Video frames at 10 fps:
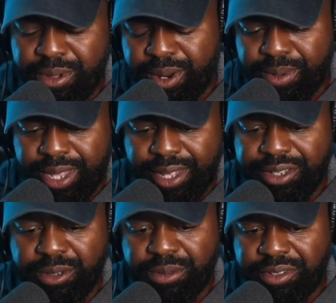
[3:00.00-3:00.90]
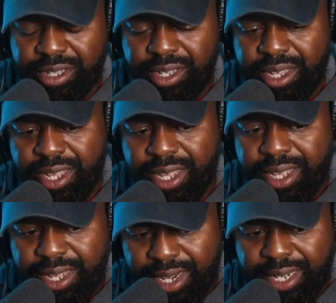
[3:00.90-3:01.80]
go meet up with LDBC
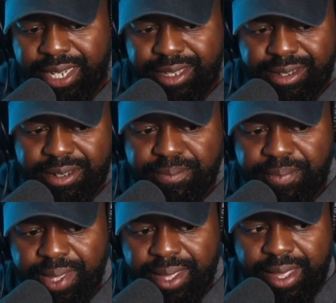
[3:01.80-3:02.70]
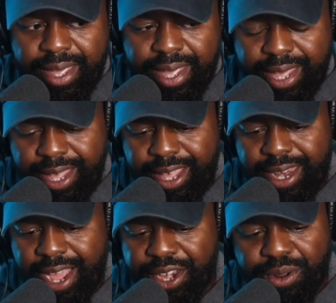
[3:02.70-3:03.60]
in Atlanta.
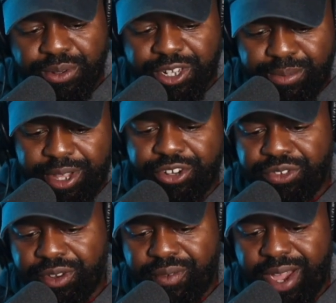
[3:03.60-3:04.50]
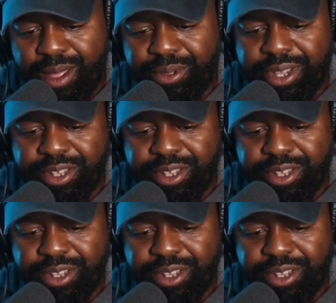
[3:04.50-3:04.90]
And I knew it was going to be an interesting ride